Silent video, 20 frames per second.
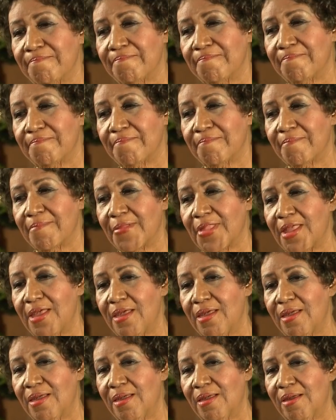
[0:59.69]
remembered
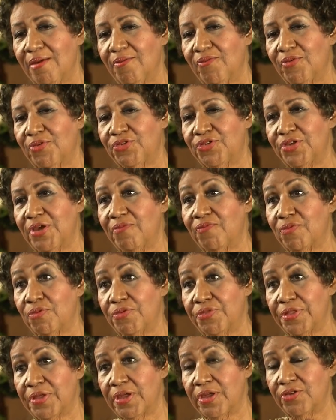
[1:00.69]
for? For several
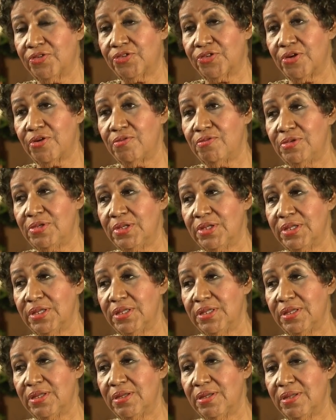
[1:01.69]
things.
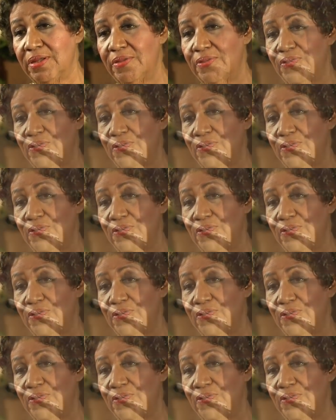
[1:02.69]
Certainly uh,